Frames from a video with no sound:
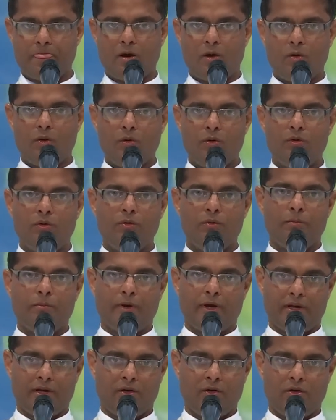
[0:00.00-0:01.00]
oh
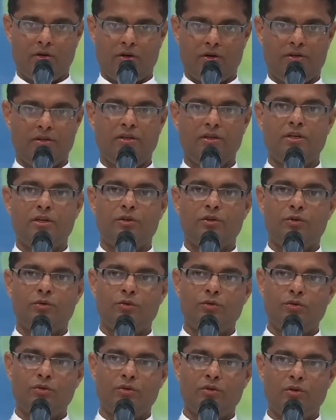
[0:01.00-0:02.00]
my God,
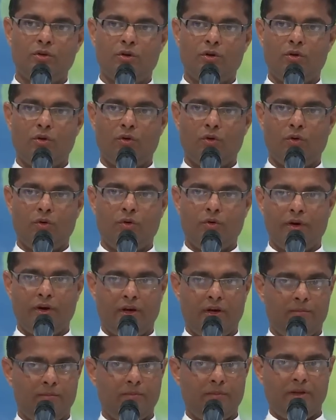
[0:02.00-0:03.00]
to
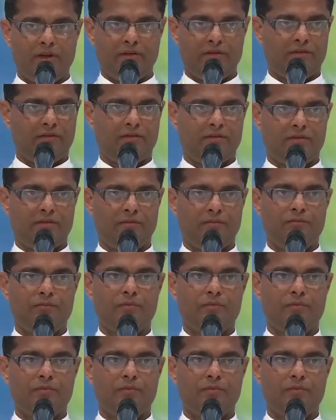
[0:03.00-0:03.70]
OMS.